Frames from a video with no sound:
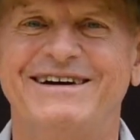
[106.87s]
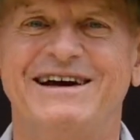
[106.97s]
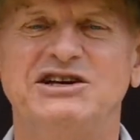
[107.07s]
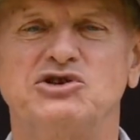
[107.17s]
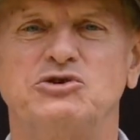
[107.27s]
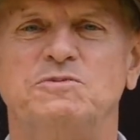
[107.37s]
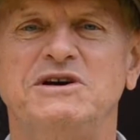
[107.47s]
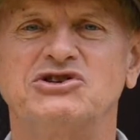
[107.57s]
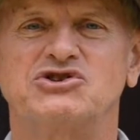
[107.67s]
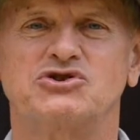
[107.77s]
He
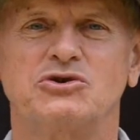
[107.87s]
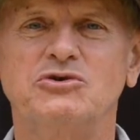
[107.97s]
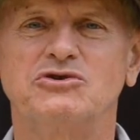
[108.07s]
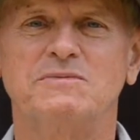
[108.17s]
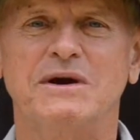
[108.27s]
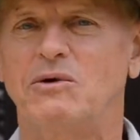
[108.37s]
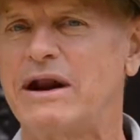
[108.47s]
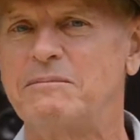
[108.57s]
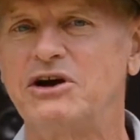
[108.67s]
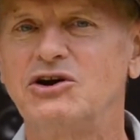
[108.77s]
speaks truth to me
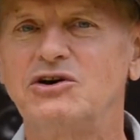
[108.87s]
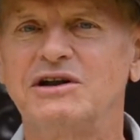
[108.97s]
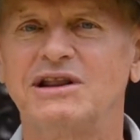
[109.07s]
when I'm hearing